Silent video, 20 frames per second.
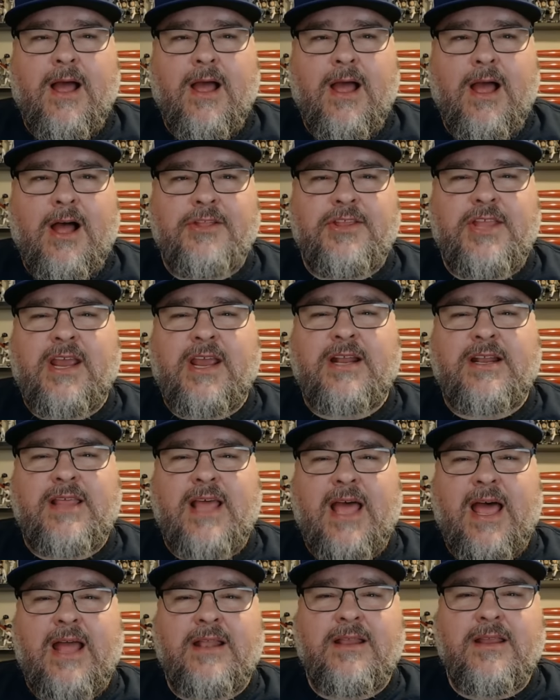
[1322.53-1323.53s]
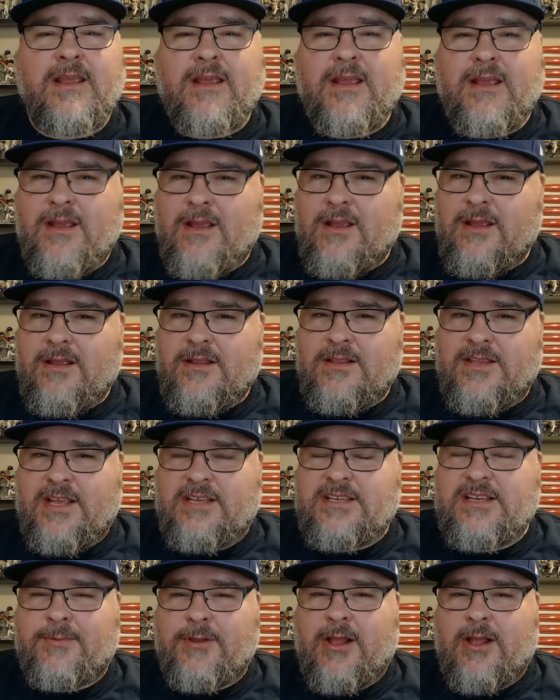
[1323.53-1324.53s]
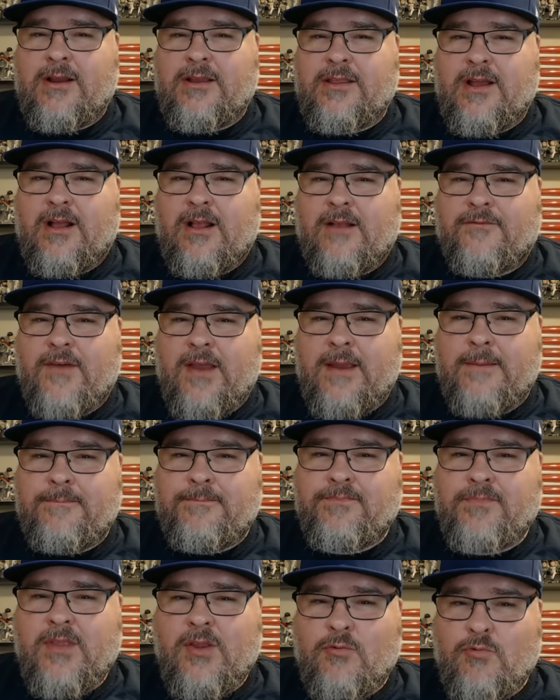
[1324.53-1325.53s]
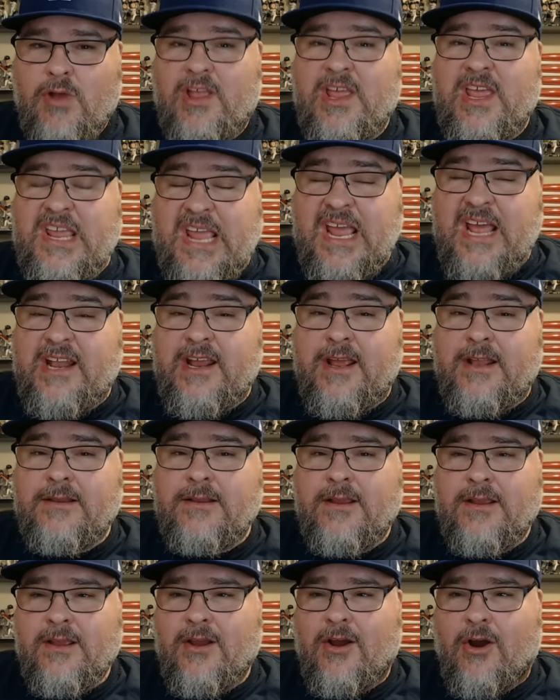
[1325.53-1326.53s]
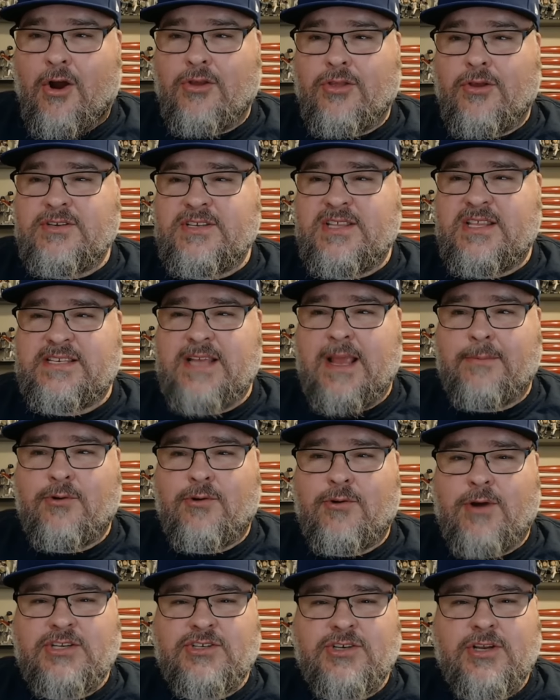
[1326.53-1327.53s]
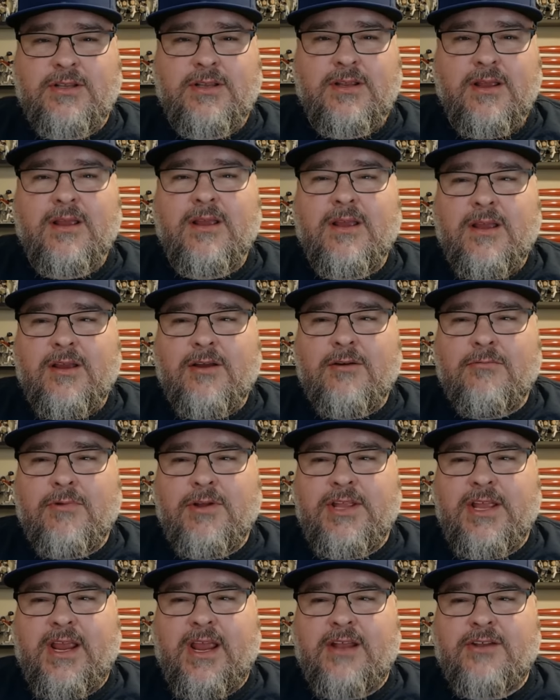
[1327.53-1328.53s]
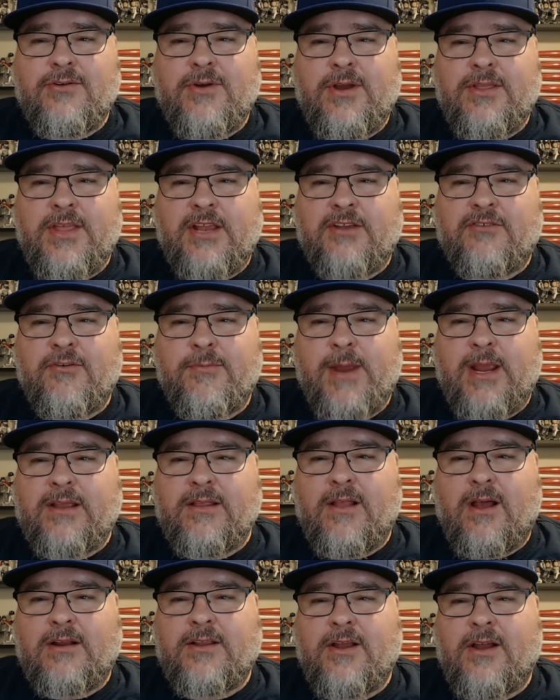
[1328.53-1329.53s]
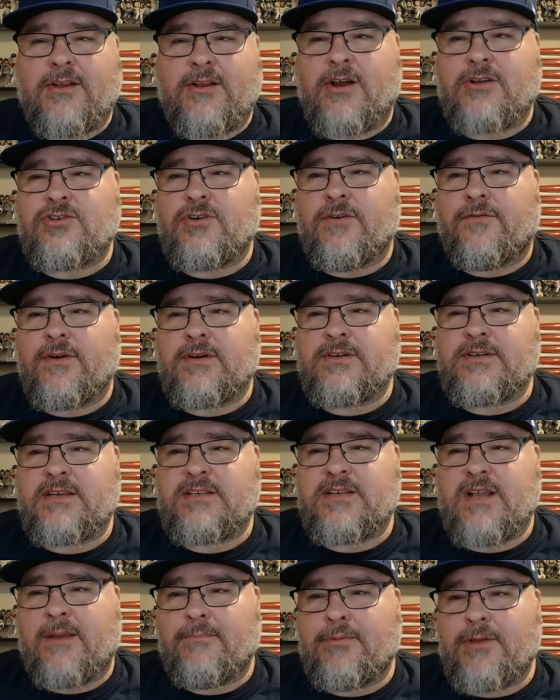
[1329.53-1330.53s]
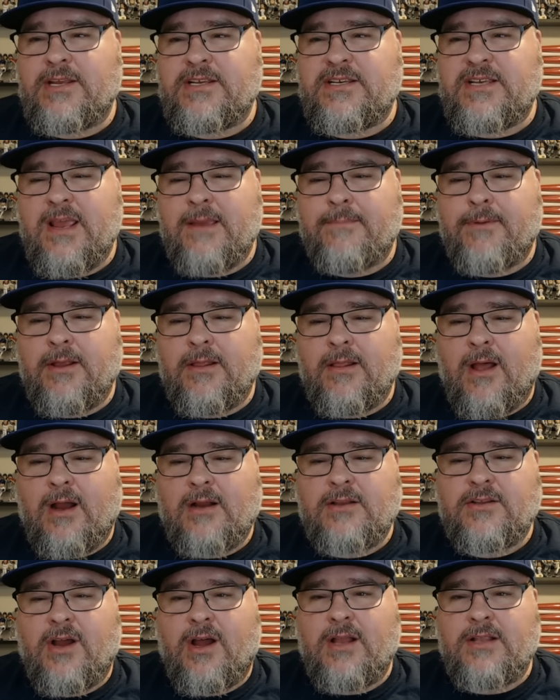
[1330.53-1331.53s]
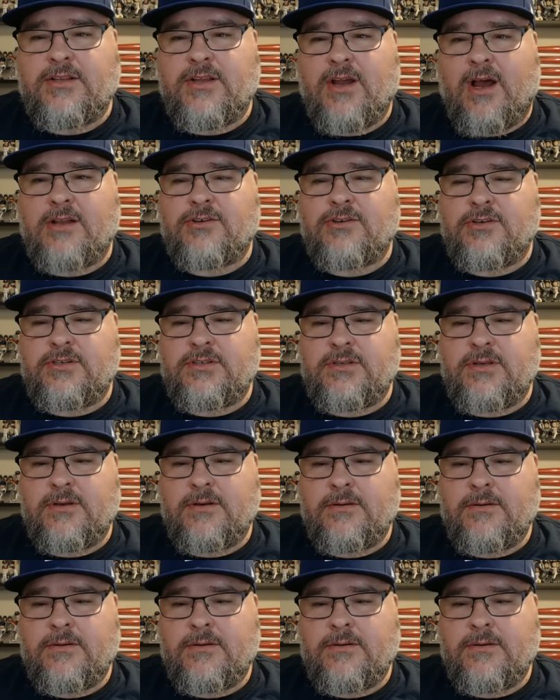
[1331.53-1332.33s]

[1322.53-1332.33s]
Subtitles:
I'll dig into that. Does he belong in the Hall of Fame? Will he get in? Are those the same question? We'll dig into it. Thanks for making Locked On Dodgers your first listen, and please keep it Locked On Dodgers.